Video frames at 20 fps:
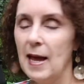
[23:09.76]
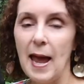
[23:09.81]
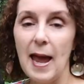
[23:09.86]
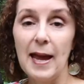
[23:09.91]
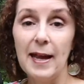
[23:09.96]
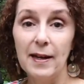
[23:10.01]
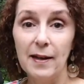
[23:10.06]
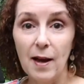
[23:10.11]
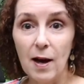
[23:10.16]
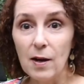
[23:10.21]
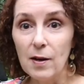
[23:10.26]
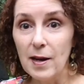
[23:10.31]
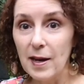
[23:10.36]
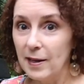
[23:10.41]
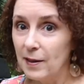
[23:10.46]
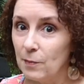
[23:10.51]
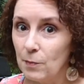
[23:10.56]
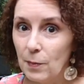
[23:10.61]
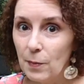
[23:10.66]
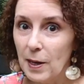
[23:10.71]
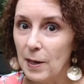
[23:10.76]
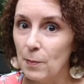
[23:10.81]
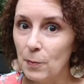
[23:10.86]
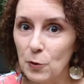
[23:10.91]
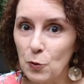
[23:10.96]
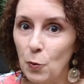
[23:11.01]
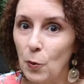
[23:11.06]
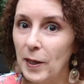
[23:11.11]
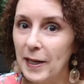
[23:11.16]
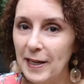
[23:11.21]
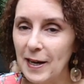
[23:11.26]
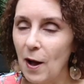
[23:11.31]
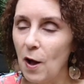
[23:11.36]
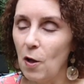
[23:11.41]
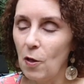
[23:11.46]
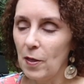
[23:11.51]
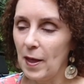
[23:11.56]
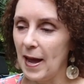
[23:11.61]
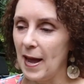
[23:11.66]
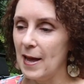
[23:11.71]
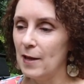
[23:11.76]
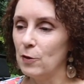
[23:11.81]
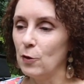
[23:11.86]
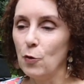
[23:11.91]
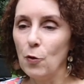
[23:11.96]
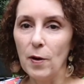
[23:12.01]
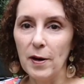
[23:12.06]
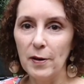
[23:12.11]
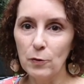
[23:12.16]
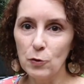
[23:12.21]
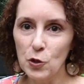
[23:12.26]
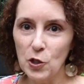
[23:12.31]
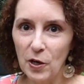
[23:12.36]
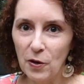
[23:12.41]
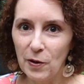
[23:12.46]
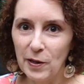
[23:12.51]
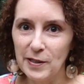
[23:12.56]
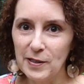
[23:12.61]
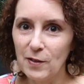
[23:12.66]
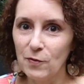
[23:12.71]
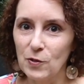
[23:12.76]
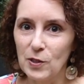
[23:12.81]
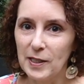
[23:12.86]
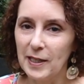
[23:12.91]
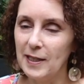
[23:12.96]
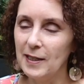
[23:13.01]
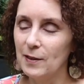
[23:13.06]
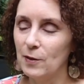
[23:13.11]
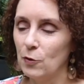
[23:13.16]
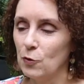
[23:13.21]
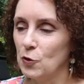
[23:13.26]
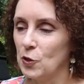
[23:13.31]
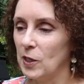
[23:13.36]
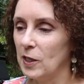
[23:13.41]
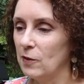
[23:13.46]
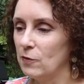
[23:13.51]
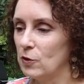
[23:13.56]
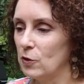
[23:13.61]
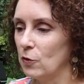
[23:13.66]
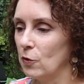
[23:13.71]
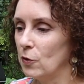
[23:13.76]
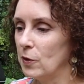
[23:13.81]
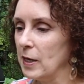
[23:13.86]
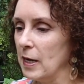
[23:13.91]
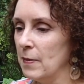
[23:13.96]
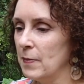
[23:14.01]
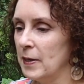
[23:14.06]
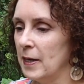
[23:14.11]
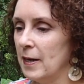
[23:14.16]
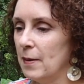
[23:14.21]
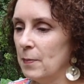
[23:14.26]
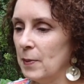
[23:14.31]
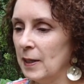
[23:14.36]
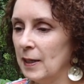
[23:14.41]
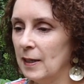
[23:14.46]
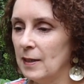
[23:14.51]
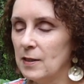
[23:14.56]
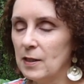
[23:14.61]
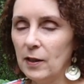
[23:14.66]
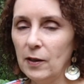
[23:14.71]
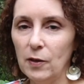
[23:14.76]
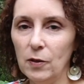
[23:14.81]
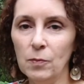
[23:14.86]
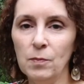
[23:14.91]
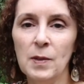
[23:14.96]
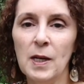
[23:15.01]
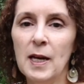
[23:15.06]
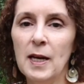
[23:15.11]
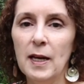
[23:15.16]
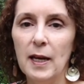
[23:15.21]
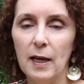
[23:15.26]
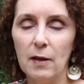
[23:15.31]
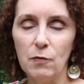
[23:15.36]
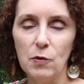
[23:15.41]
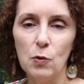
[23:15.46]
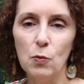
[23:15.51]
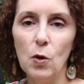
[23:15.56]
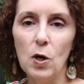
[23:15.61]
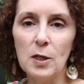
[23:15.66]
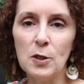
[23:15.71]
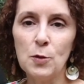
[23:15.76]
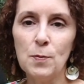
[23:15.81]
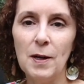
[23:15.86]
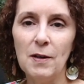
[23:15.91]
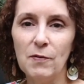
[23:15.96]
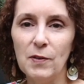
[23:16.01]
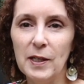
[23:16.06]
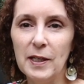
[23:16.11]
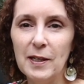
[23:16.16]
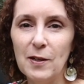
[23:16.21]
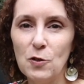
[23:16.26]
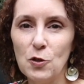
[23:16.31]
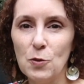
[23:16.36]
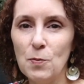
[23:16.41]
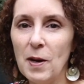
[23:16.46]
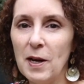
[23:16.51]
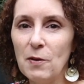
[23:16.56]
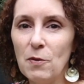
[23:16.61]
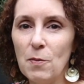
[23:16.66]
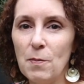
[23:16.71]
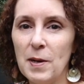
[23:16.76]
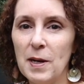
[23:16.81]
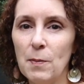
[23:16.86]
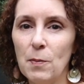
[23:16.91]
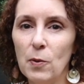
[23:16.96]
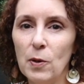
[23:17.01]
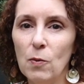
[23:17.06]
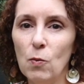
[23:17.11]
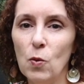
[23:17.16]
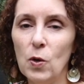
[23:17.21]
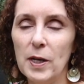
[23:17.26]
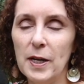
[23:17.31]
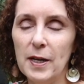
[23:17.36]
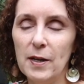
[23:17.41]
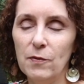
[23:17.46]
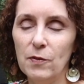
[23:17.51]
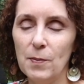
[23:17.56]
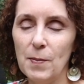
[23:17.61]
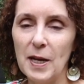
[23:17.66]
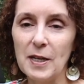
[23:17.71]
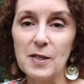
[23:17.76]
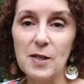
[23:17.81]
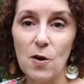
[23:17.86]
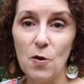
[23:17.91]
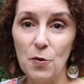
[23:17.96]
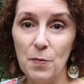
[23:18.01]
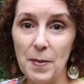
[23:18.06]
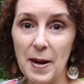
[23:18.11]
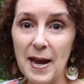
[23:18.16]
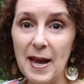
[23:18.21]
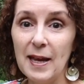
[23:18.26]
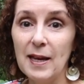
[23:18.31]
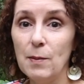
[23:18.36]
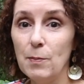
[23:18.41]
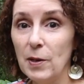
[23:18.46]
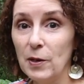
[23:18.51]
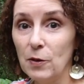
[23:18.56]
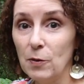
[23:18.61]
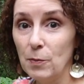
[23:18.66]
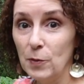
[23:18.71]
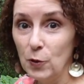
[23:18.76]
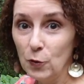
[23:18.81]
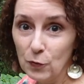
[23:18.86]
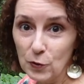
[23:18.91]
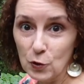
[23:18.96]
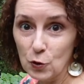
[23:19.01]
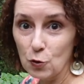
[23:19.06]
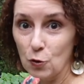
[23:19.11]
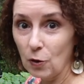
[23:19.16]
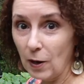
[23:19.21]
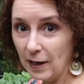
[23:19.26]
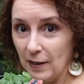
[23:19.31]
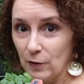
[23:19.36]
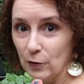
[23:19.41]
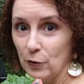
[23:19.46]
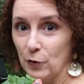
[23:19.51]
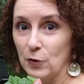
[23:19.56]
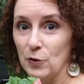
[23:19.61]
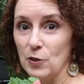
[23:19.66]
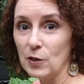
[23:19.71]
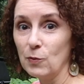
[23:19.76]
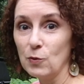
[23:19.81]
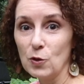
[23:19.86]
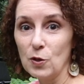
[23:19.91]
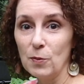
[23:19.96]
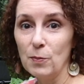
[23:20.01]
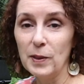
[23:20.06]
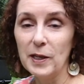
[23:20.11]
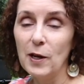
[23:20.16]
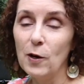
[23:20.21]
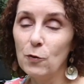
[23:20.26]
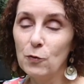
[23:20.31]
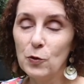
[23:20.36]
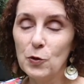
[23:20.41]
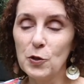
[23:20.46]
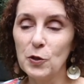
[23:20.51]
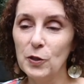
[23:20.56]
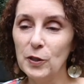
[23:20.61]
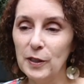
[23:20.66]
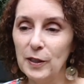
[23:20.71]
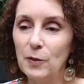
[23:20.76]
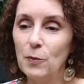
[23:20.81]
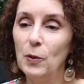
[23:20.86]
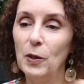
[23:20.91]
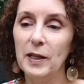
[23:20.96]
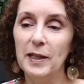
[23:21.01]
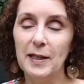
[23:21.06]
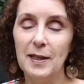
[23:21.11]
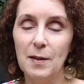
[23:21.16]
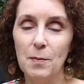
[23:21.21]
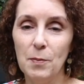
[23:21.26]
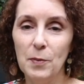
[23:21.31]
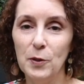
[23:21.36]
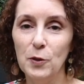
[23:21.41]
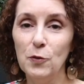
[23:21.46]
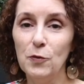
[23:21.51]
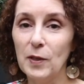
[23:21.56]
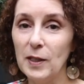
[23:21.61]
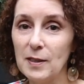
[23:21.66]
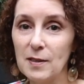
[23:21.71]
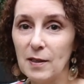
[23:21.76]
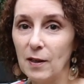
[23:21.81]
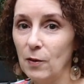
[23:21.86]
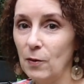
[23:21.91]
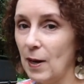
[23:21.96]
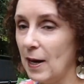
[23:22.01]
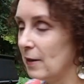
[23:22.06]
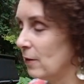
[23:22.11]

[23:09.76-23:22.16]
and in between all that, the ground cherries have seeded themselves, so they're coming up in it too. If you watch my videos, you may remember in one of them I told Matt he better move his trailer because it was going to be overtook. Well, he didn't move it, so I